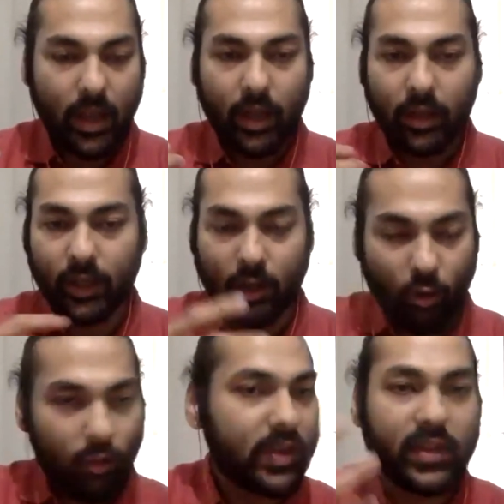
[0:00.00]
the
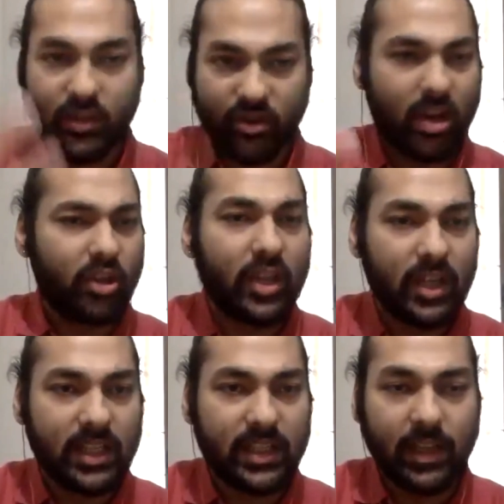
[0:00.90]
course structure in
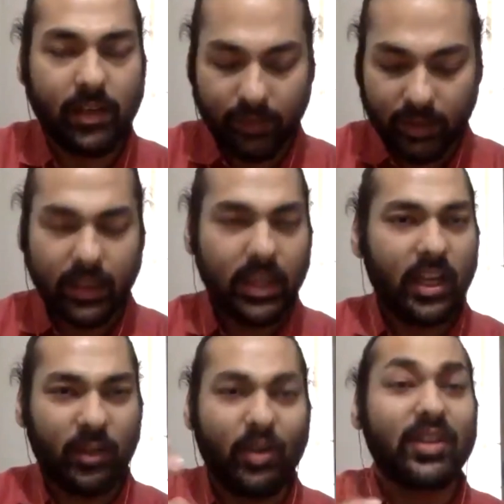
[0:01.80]
itself.
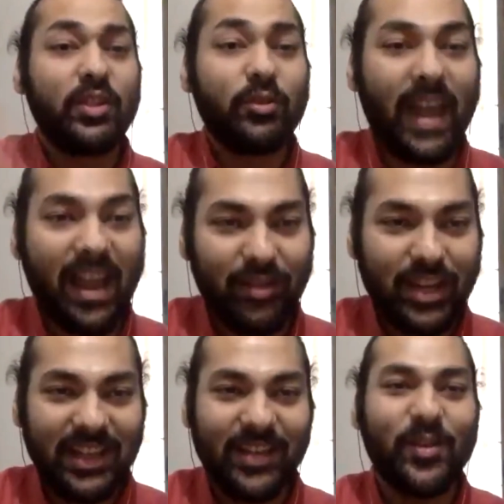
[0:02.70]
It wasn't too heavy,
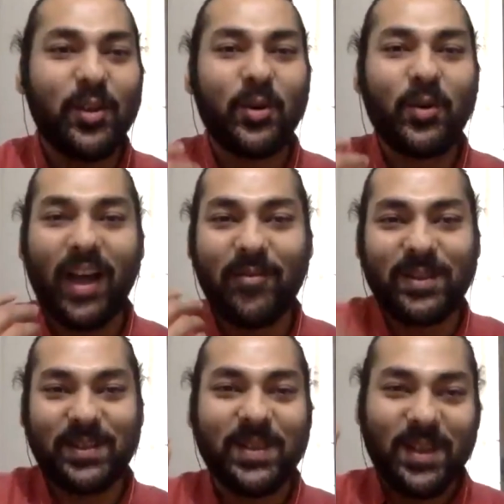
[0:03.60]
even though I
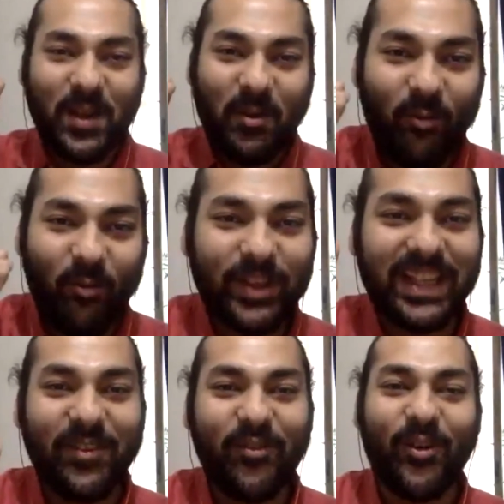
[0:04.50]
was
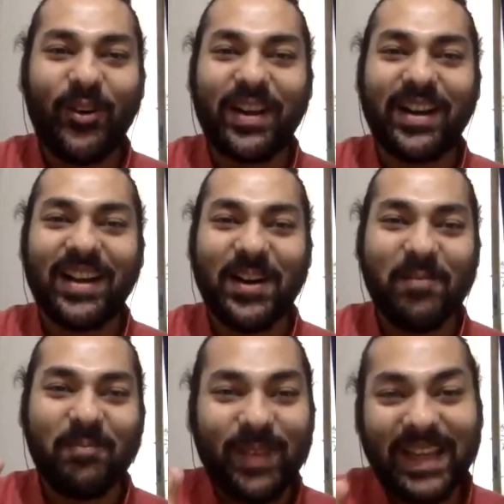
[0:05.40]
voting for
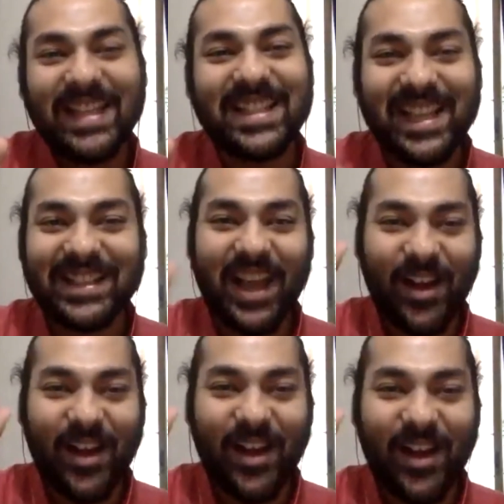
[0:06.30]
please let's
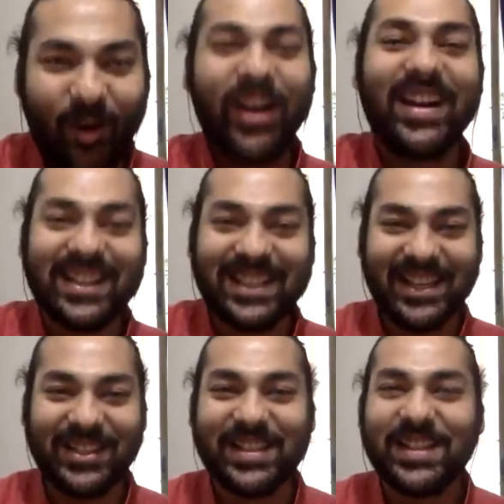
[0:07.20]
have longer
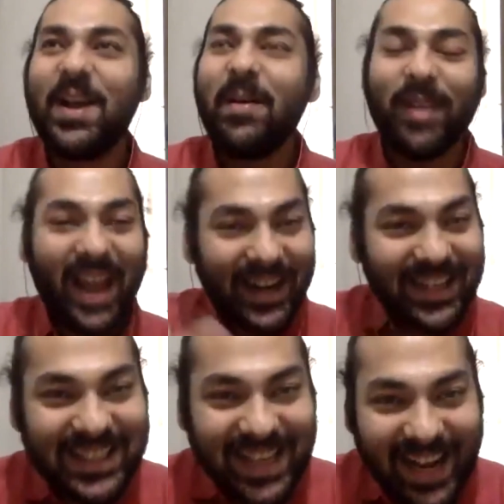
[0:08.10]
sessions. But I
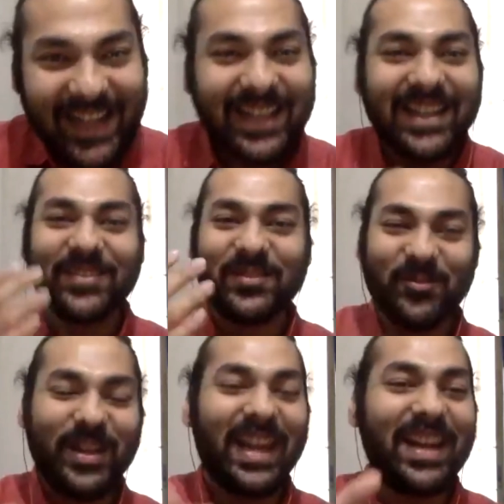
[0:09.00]
understand that
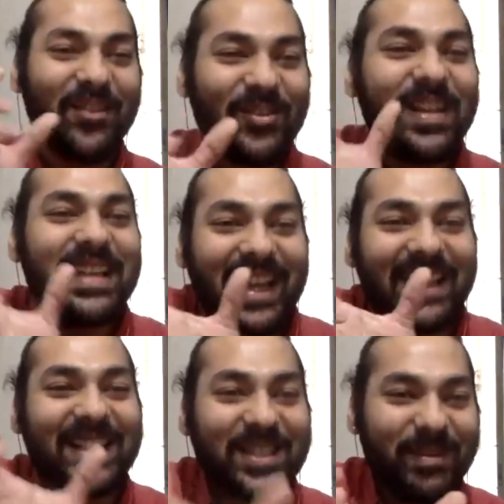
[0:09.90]
we can only take
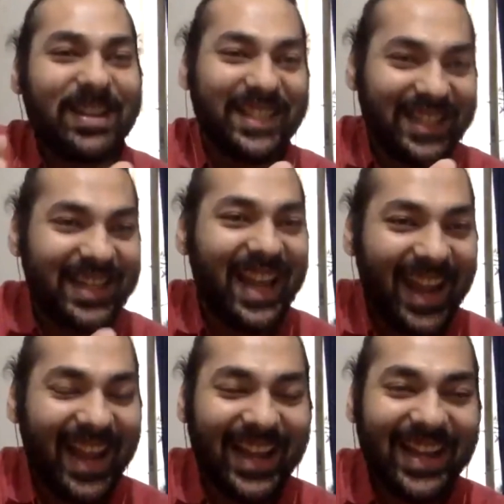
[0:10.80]
this much in a
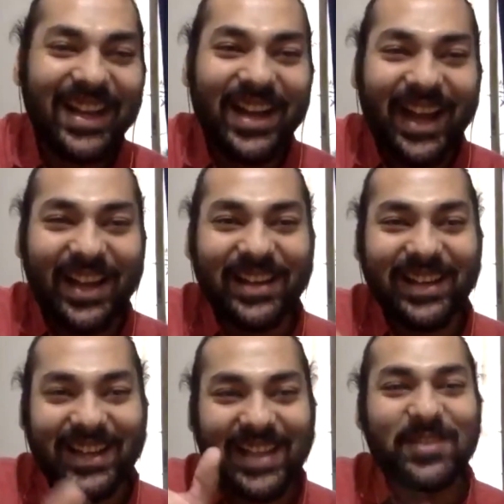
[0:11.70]
day, and it
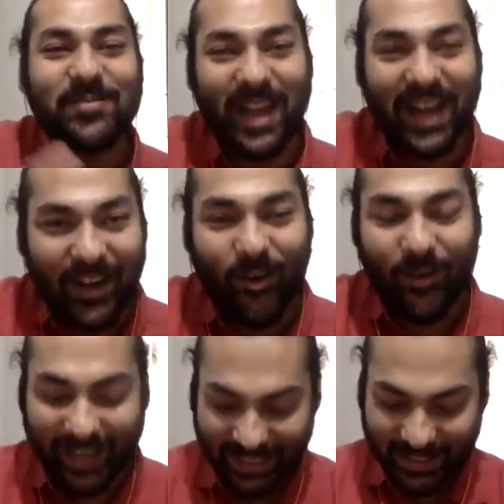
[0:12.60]
has to be
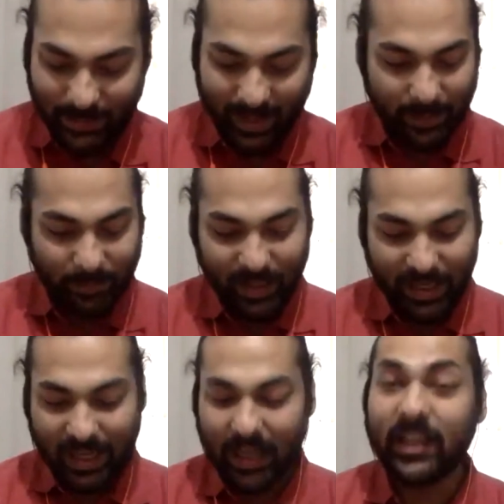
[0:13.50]
organized well.
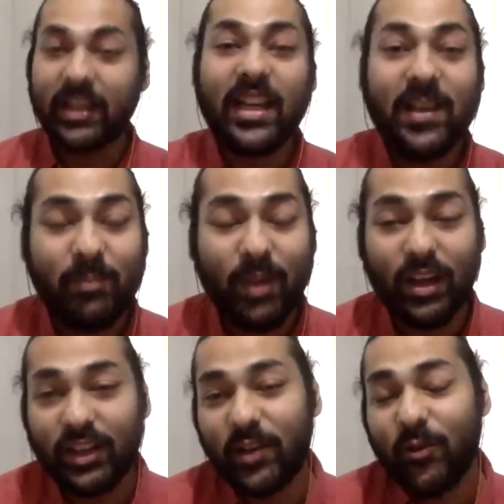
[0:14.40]
The
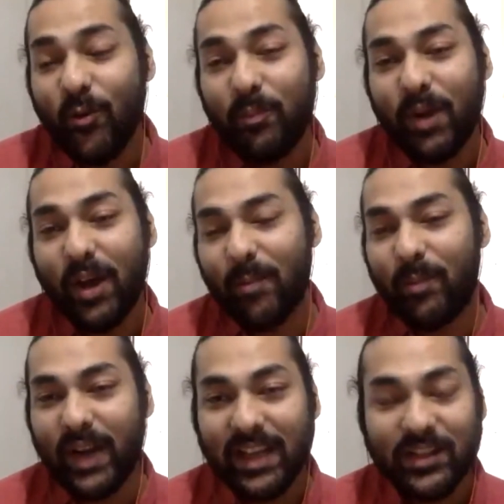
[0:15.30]
group
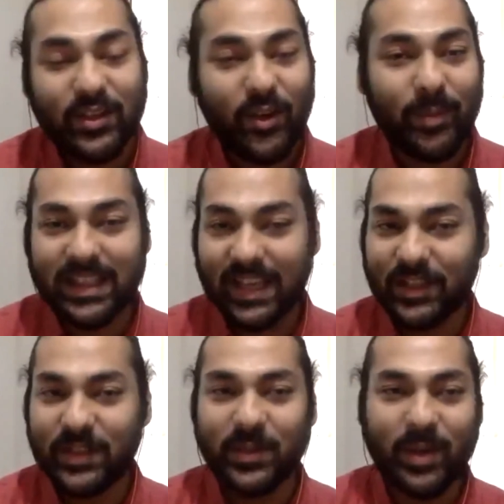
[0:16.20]
brainstorming
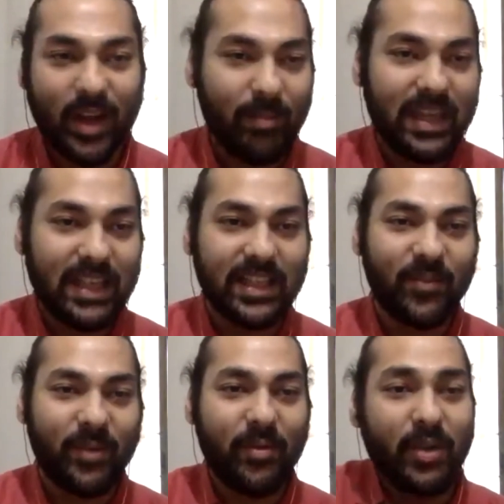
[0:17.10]
sessions were amazing,
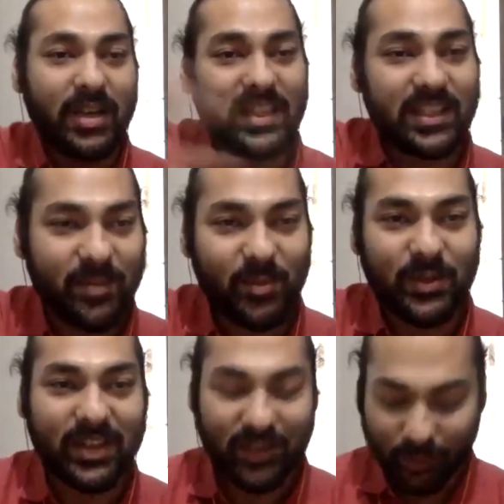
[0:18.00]
where we were
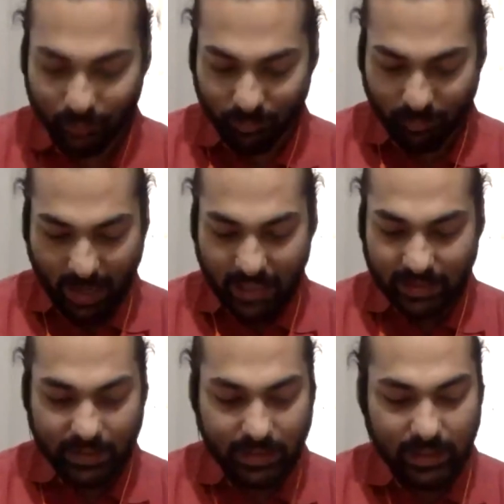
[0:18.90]
distributed into parts.
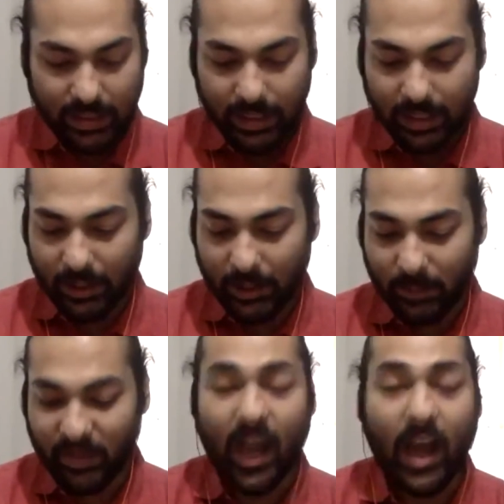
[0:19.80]

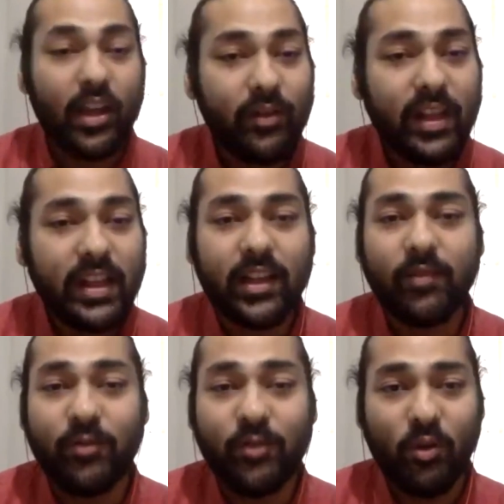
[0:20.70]
The Ayurvedic
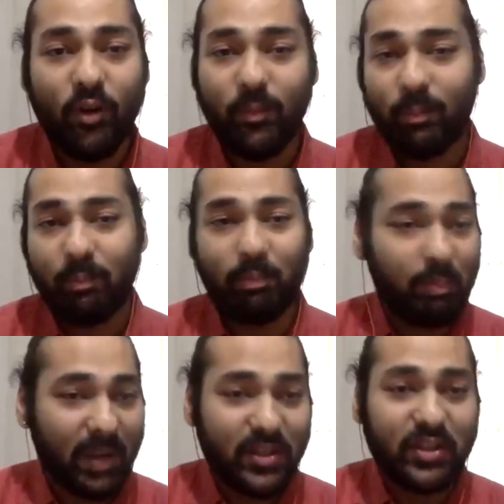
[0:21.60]
view of
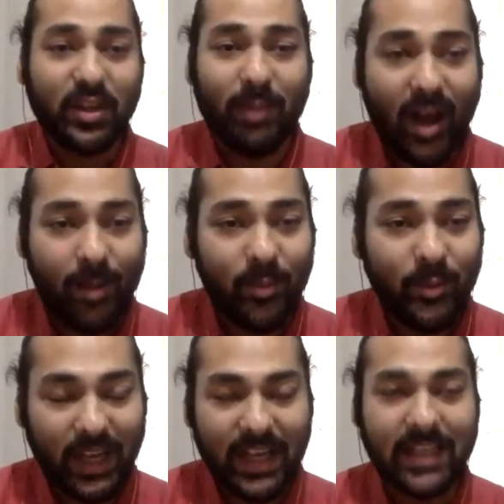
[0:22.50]
Pancha
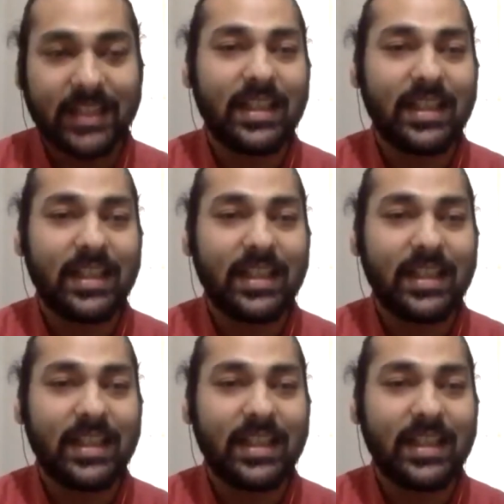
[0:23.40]
Mahabhutas,